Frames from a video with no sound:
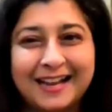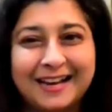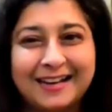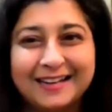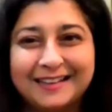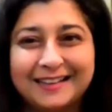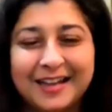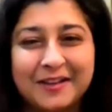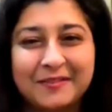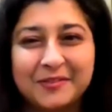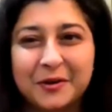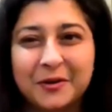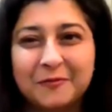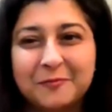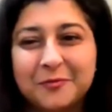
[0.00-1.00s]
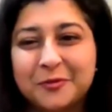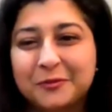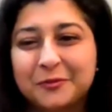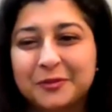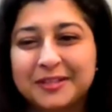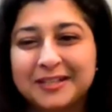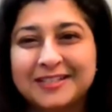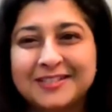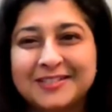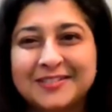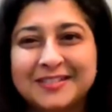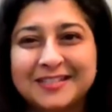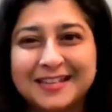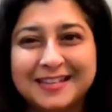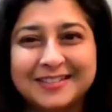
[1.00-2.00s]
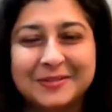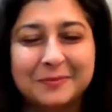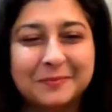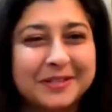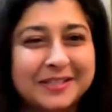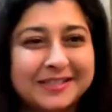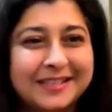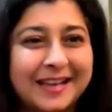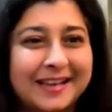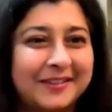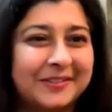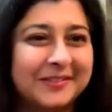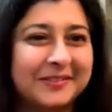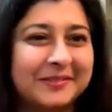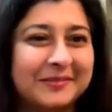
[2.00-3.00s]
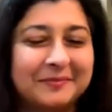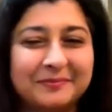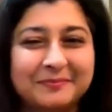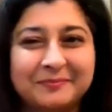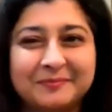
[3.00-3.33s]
And they have a lot of beautiful things to say. So please carry on.